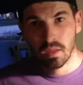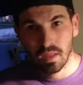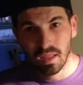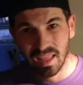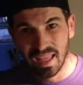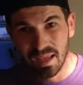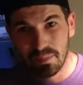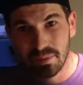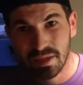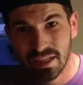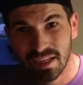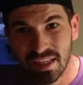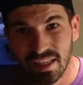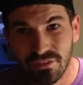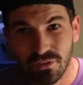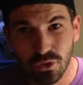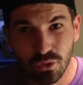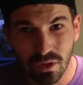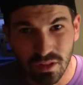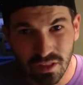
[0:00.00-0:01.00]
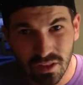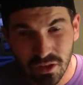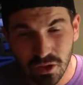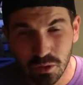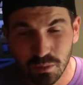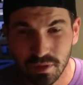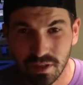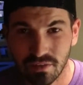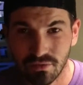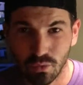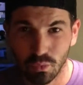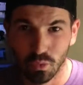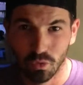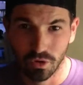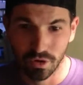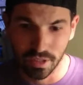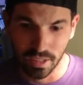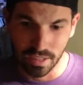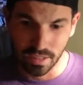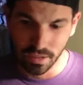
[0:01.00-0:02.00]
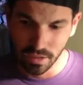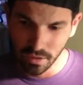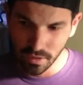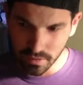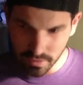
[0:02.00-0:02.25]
I'm going to give you a little bit of a warning.